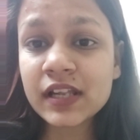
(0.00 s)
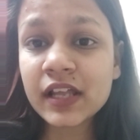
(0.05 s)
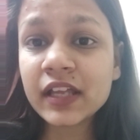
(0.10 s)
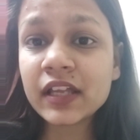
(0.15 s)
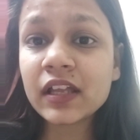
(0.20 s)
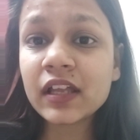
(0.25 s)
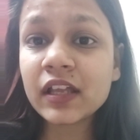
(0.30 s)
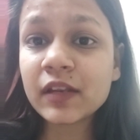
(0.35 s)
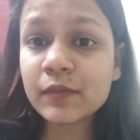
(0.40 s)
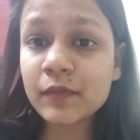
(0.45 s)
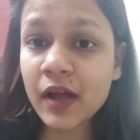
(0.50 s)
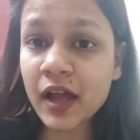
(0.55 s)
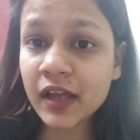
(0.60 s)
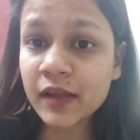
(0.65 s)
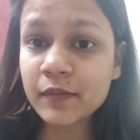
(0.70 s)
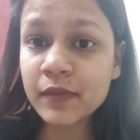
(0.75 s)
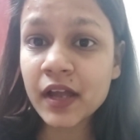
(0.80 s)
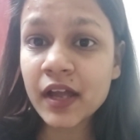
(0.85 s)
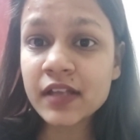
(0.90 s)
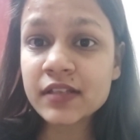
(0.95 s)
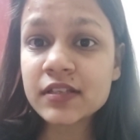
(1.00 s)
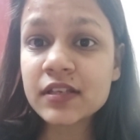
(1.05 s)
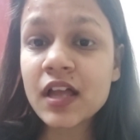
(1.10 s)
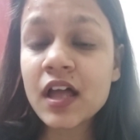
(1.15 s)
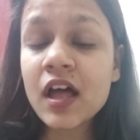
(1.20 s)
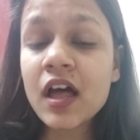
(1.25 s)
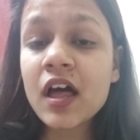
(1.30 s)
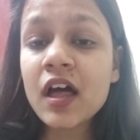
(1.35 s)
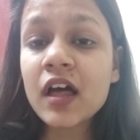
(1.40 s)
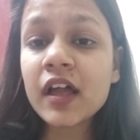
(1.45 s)
Like in my batch,
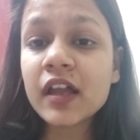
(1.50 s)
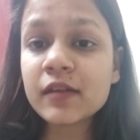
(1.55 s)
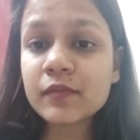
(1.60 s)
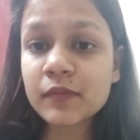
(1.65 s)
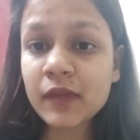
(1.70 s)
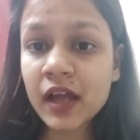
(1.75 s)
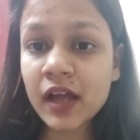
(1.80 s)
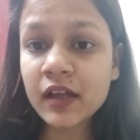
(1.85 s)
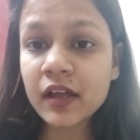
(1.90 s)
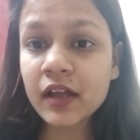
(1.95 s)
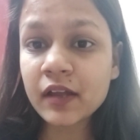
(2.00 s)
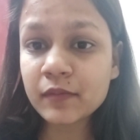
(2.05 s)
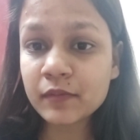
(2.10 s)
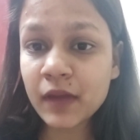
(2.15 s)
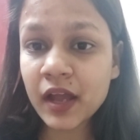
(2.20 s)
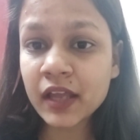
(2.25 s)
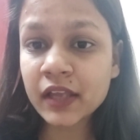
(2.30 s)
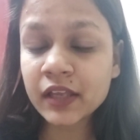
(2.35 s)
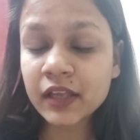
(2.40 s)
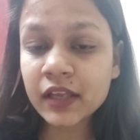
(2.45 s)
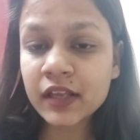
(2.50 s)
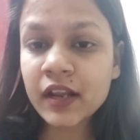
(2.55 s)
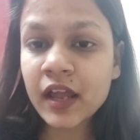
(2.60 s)
in my year,